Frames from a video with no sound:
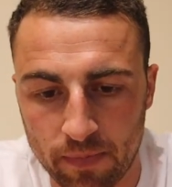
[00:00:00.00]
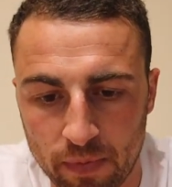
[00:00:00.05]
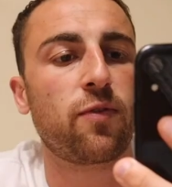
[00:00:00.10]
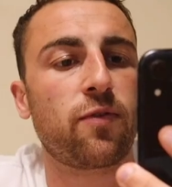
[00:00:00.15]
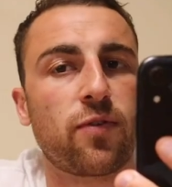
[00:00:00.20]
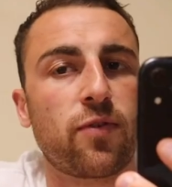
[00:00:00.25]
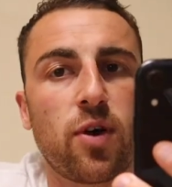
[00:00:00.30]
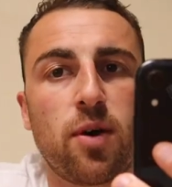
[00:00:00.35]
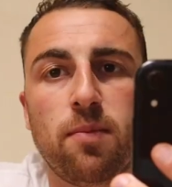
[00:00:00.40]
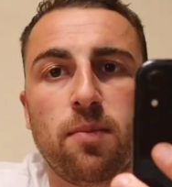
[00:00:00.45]

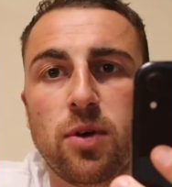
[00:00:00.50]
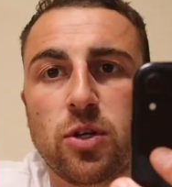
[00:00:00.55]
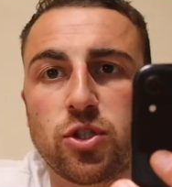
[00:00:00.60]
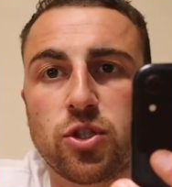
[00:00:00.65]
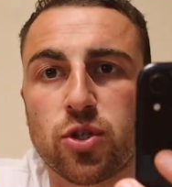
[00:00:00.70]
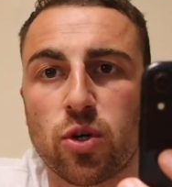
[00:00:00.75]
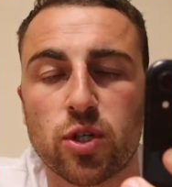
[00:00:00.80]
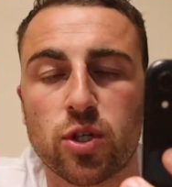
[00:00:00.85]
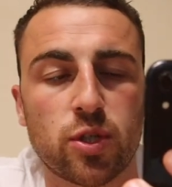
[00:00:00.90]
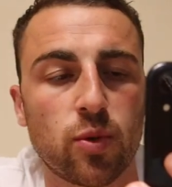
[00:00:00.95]
from
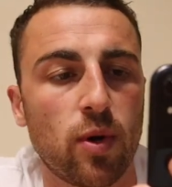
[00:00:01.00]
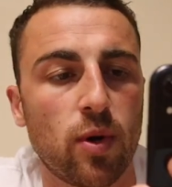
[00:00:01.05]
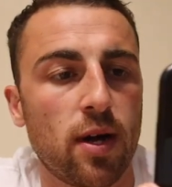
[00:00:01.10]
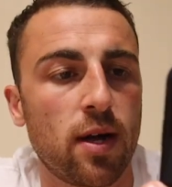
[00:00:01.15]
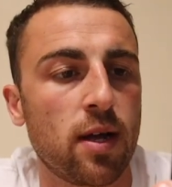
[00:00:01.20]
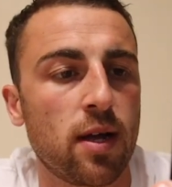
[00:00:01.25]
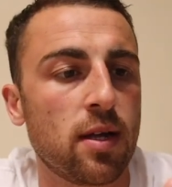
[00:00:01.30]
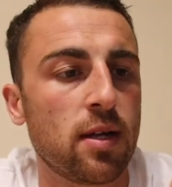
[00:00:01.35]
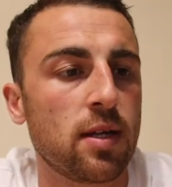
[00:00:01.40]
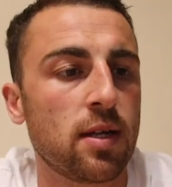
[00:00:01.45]

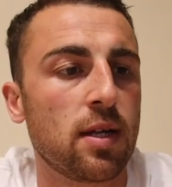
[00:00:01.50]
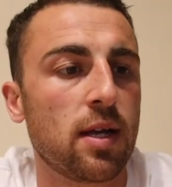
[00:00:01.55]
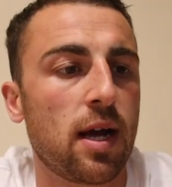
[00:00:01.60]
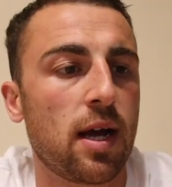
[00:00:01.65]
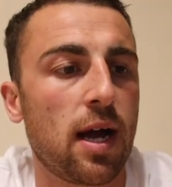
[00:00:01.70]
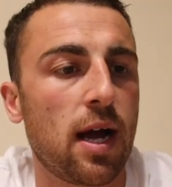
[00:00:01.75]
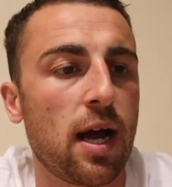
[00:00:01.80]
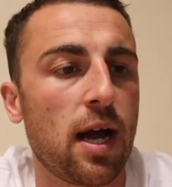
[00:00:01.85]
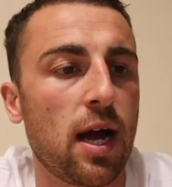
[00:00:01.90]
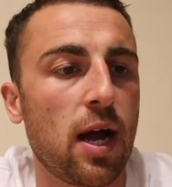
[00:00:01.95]
Joshua.
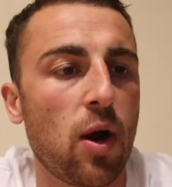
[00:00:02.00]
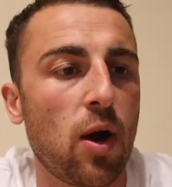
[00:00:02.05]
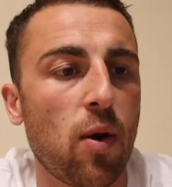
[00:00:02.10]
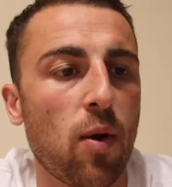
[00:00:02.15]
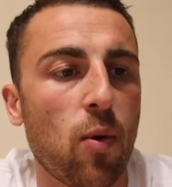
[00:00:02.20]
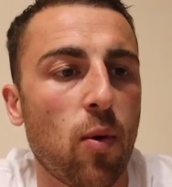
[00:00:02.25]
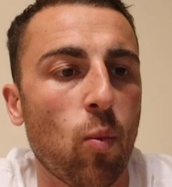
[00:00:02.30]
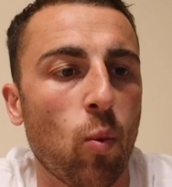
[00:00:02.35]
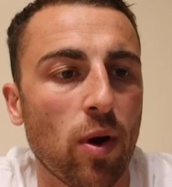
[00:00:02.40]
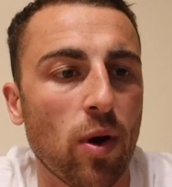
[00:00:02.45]
Uh,
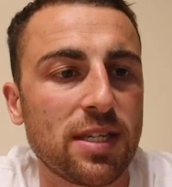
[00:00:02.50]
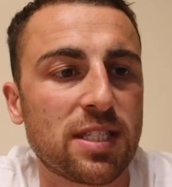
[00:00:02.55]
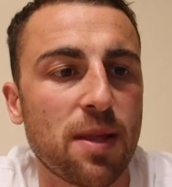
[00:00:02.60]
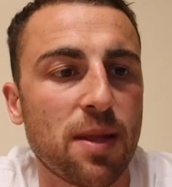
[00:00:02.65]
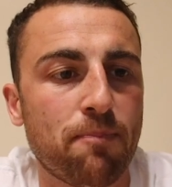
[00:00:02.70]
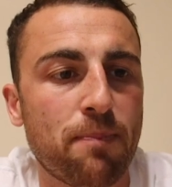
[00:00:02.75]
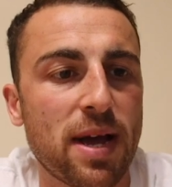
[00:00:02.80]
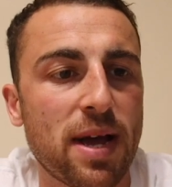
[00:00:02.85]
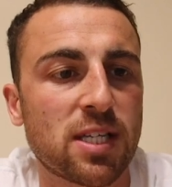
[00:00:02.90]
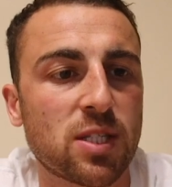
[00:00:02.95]
what is the
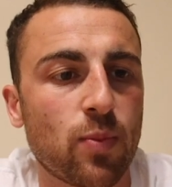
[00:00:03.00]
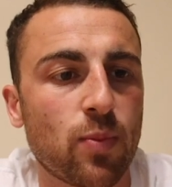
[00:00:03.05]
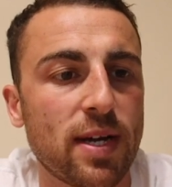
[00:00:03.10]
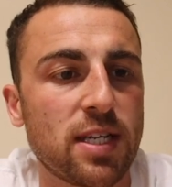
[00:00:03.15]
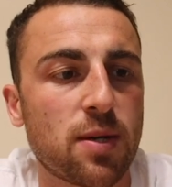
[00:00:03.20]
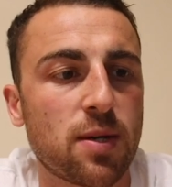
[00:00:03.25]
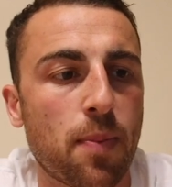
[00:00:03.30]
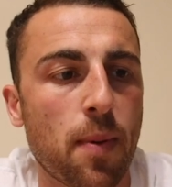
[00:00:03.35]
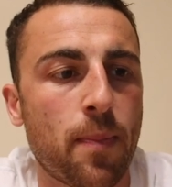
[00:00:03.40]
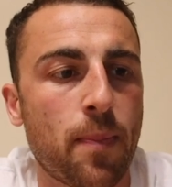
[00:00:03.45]
best way
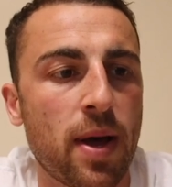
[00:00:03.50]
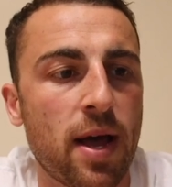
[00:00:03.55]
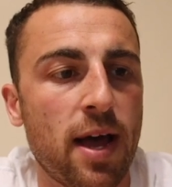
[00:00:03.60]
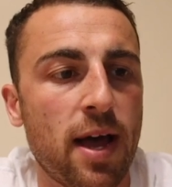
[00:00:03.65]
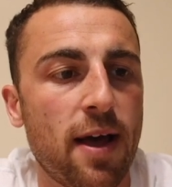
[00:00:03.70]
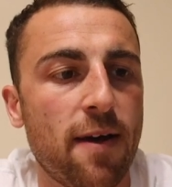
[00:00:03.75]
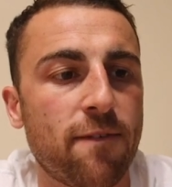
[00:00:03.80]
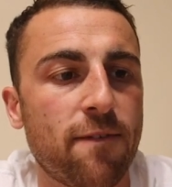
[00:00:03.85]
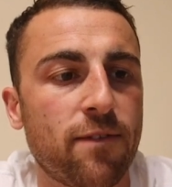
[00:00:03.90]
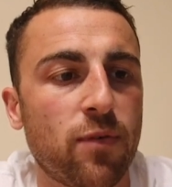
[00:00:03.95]
to
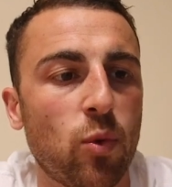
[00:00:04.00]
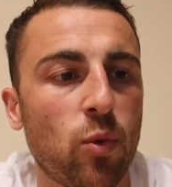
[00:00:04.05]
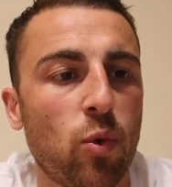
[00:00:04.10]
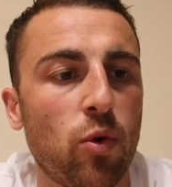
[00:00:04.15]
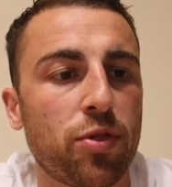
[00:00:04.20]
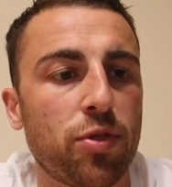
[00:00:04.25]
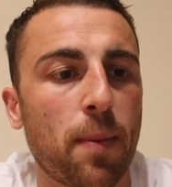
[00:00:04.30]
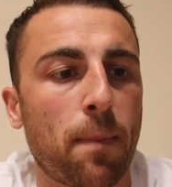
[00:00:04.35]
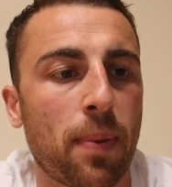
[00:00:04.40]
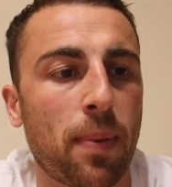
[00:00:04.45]
prepare
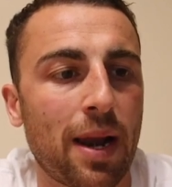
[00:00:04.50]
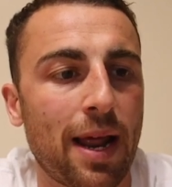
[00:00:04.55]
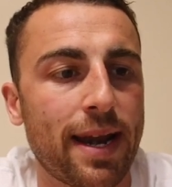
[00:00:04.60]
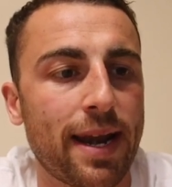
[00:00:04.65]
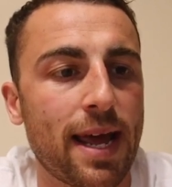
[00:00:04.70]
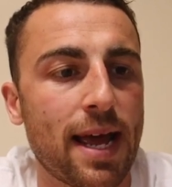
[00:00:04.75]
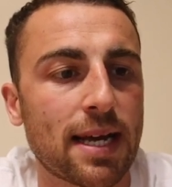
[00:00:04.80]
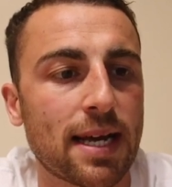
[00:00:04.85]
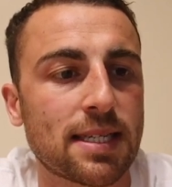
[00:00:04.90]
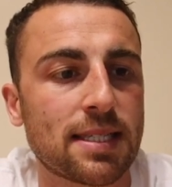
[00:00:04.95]
for the
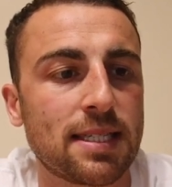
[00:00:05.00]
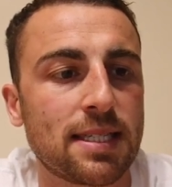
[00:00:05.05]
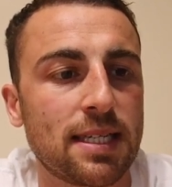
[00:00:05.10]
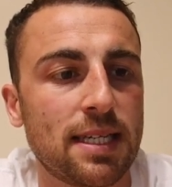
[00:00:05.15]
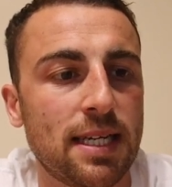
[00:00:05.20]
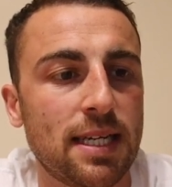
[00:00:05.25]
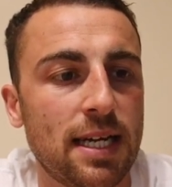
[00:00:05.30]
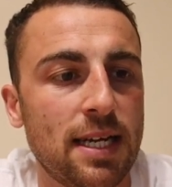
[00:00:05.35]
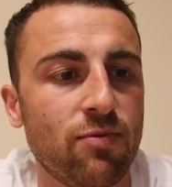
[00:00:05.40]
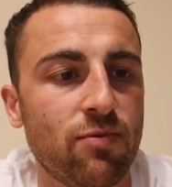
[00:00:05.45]
Plan
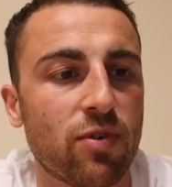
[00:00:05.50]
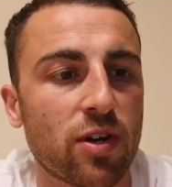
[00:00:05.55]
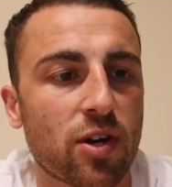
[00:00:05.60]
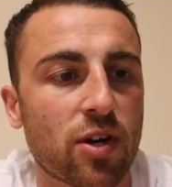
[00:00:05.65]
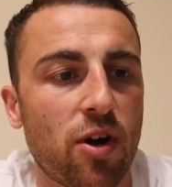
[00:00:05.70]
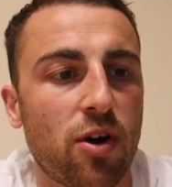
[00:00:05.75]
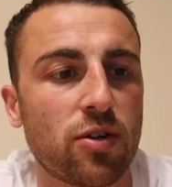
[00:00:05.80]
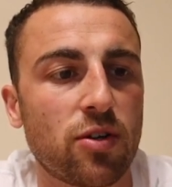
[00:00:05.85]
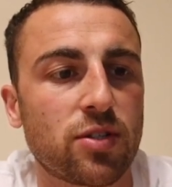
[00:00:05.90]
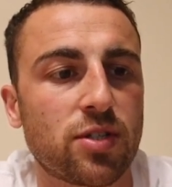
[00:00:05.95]
X in
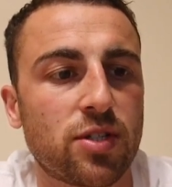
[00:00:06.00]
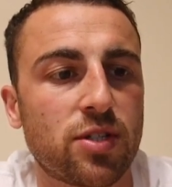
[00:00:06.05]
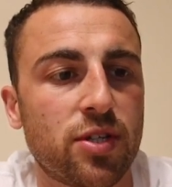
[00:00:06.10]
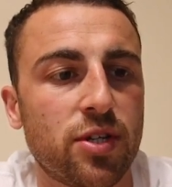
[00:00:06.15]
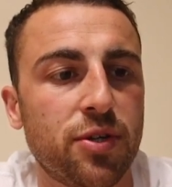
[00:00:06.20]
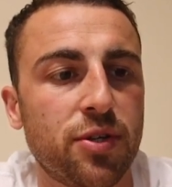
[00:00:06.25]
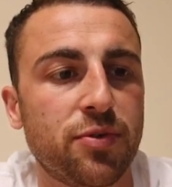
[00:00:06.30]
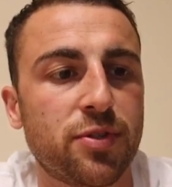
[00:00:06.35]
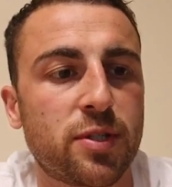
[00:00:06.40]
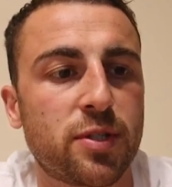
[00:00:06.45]
regards
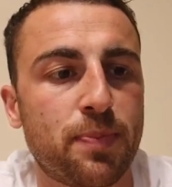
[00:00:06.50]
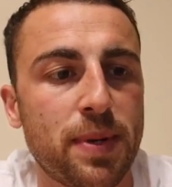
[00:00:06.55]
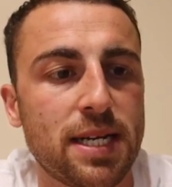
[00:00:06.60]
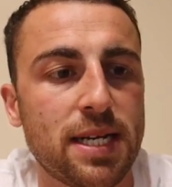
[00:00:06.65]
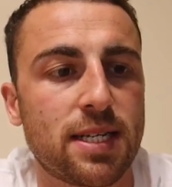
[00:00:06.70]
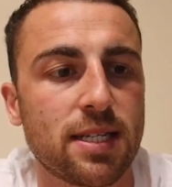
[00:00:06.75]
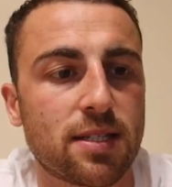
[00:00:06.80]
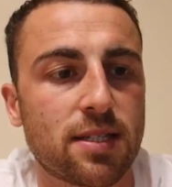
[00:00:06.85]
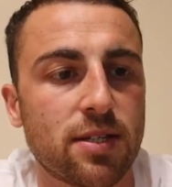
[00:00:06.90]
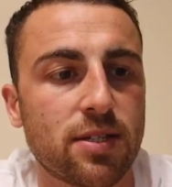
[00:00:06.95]
to
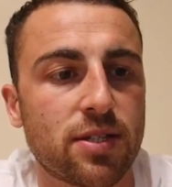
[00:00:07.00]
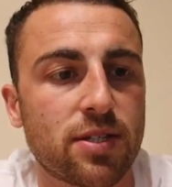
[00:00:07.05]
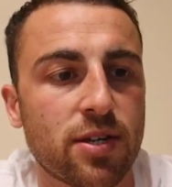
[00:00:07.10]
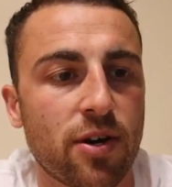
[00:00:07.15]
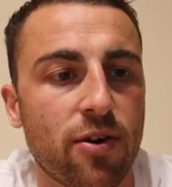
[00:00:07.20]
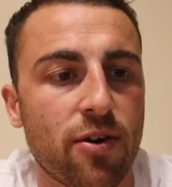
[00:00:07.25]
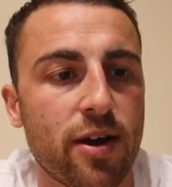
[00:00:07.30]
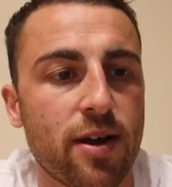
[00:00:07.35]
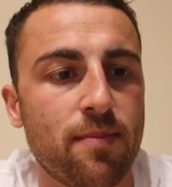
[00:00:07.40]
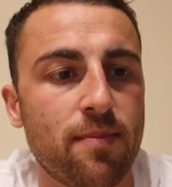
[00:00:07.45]
speed, distance,
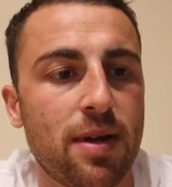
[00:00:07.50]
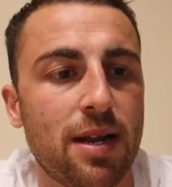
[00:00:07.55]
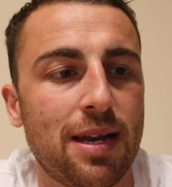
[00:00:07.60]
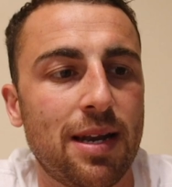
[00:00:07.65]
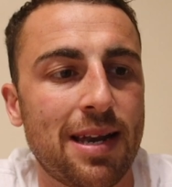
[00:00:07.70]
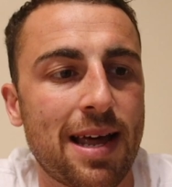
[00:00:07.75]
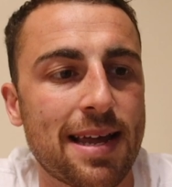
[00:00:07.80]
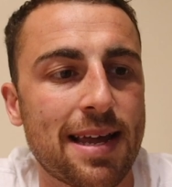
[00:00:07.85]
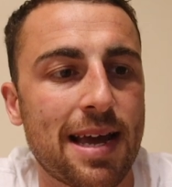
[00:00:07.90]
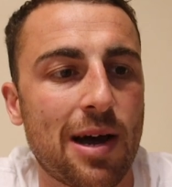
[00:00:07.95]
time,
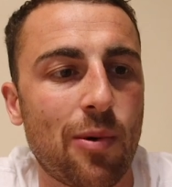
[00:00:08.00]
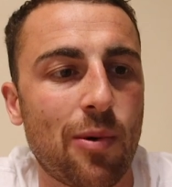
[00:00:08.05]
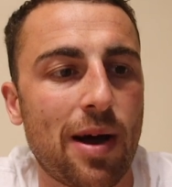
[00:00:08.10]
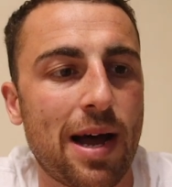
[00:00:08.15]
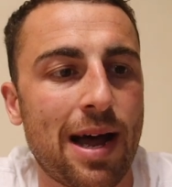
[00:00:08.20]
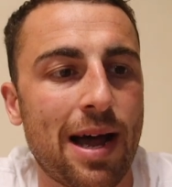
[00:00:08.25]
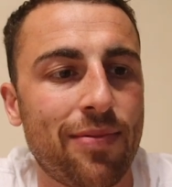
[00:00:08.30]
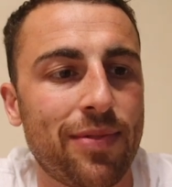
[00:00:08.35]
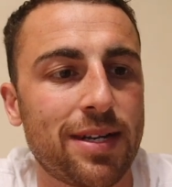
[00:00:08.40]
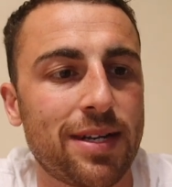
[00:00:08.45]
layout,
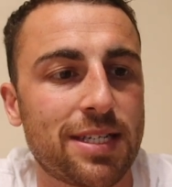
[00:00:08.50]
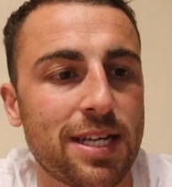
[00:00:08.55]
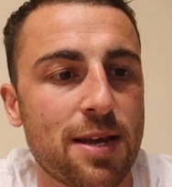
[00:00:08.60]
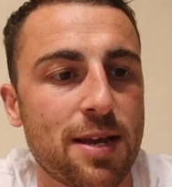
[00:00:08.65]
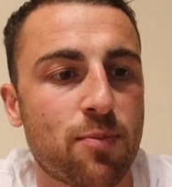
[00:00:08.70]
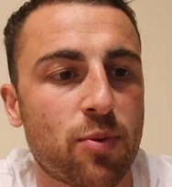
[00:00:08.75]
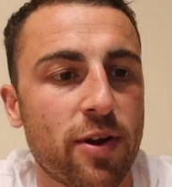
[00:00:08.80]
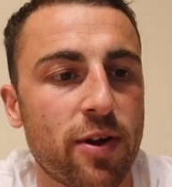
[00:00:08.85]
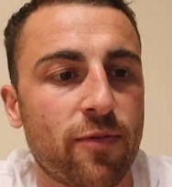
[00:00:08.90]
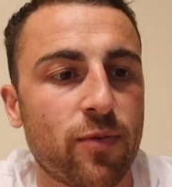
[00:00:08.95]
and the
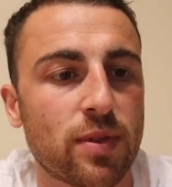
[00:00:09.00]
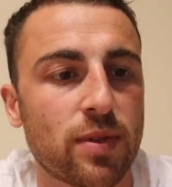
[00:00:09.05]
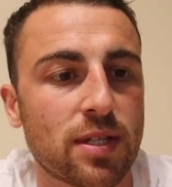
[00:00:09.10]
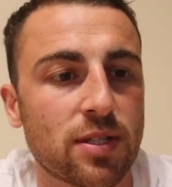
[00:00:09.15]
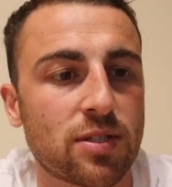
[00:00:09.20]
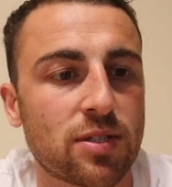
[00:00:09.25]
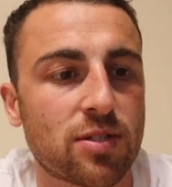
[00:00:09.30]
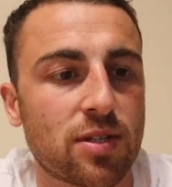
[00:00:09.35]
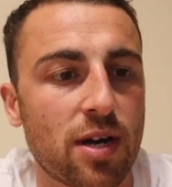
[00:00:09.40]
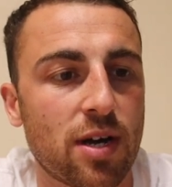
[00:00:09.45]
debrief with the
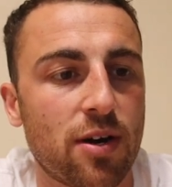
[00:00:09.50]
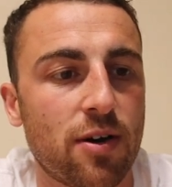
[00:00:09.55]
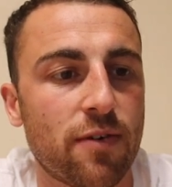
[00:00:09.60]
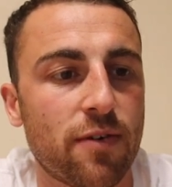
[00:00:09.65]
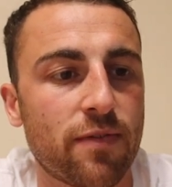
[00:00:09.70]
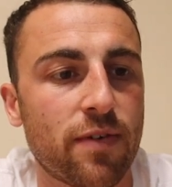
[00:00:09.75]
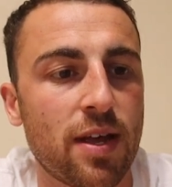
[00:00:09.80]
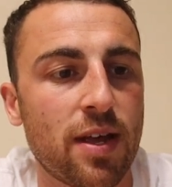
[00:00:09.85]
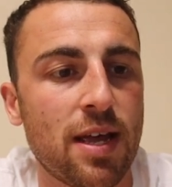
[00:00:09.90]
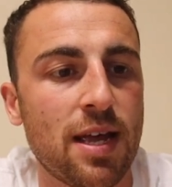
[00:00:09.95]

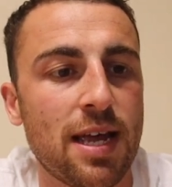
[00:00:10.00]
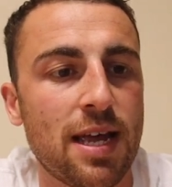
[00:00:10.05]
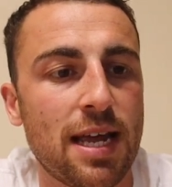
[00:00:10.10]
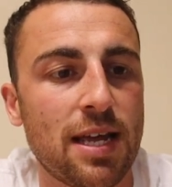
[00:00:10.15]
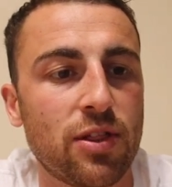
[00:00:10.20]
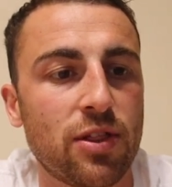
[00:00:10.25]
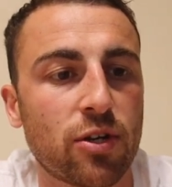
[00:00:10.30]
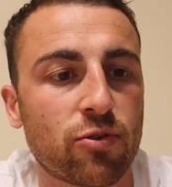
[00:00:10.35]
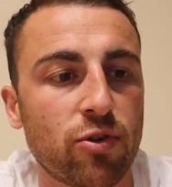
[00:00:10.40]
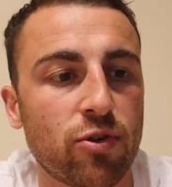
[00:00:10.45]
staff
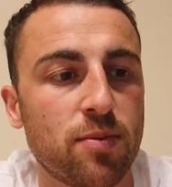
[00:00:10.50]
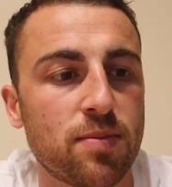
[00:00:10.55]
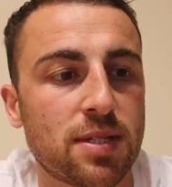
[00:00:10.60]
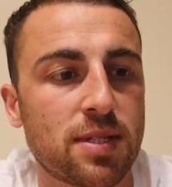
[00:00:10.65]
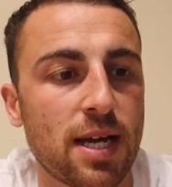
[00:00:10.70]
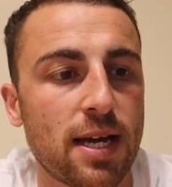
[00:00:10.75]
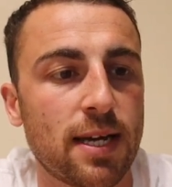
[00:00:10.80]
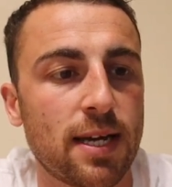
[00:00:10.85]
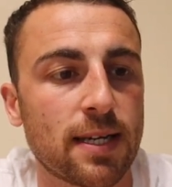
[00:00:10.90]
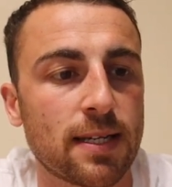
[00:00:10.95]
in the group
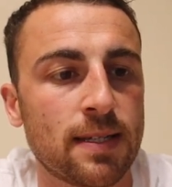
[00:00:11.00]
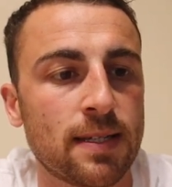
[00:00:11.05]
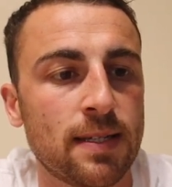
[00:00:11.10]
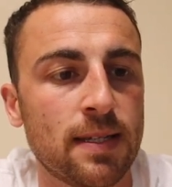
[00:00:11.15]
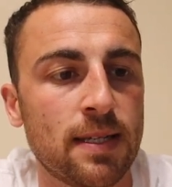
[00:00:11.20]
setting?